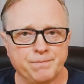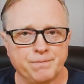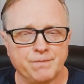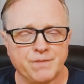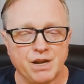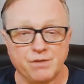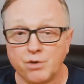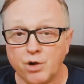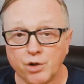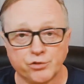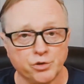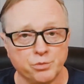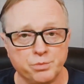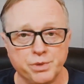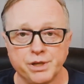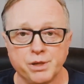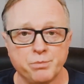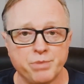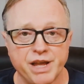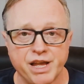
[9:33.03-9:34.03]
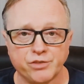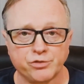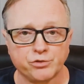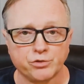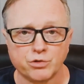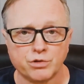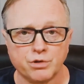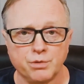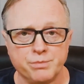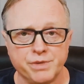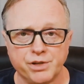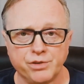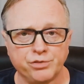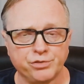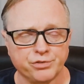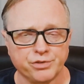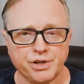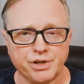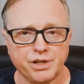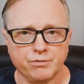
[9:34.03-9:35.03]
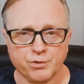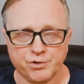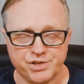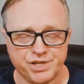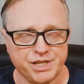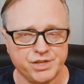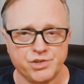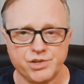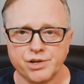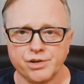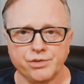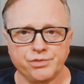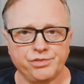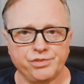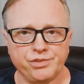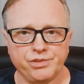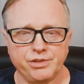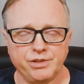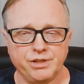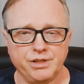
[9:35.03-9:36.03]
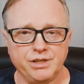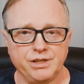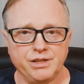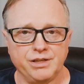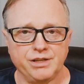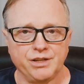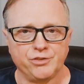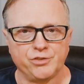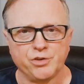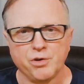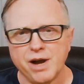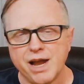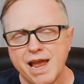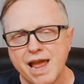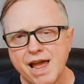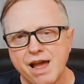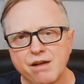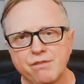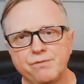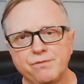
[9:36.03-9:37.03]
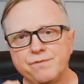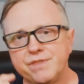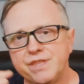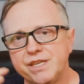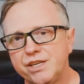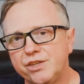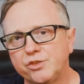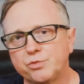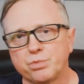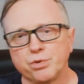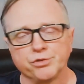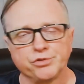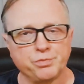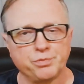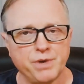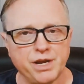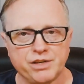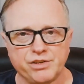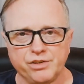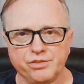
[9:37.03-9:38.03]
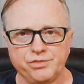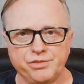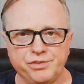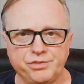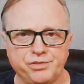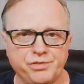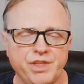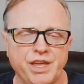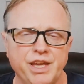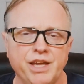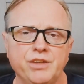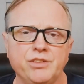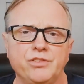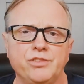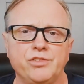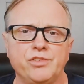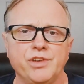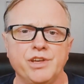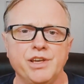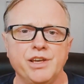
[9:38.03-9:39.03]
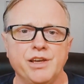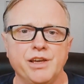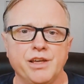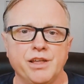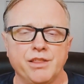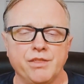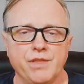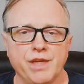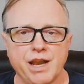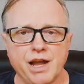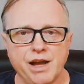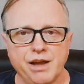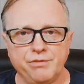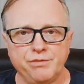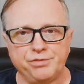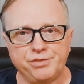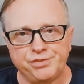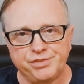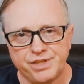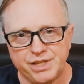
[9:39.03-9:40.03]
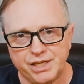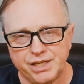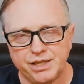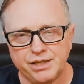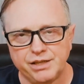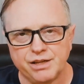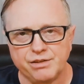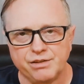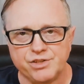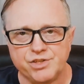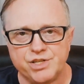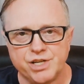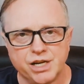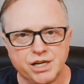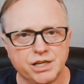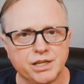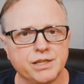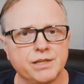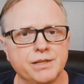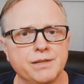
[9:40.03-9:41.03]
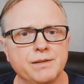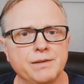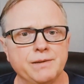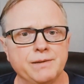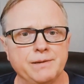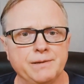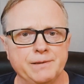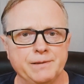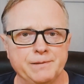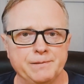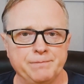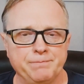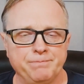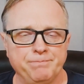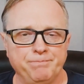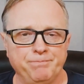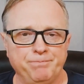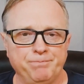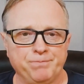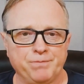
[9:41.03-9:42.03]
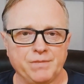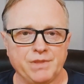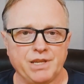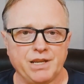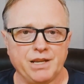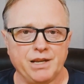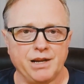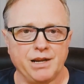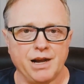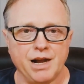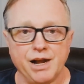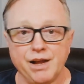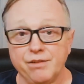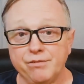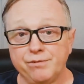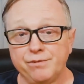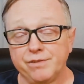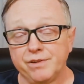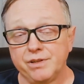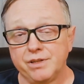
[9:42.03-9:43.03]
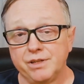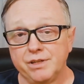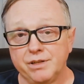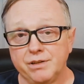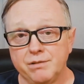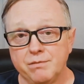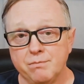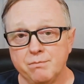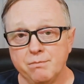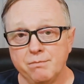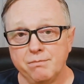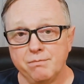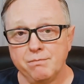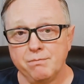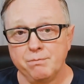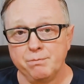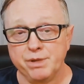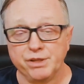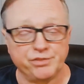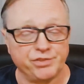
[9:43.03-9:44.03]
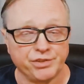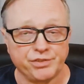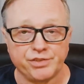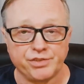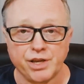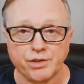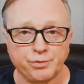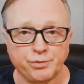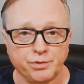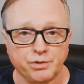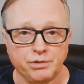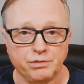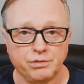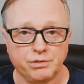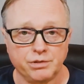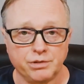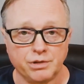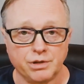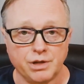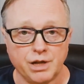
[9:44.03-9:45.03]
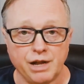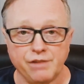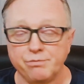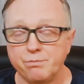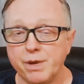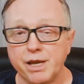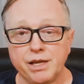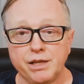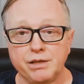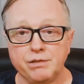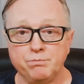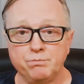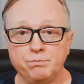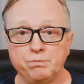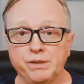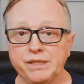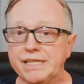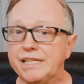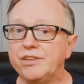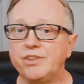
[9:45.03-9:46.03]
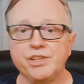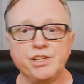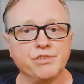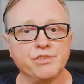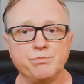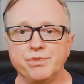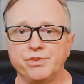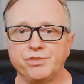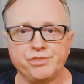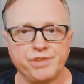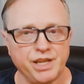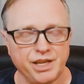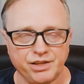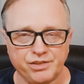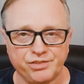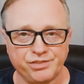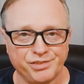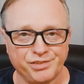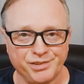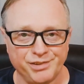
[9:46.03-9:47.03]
I've also been in pastoral ministry for 10 years. So I have these perspectives, these things that I've seen and done. I've been successful. I've made plenty of mistakes.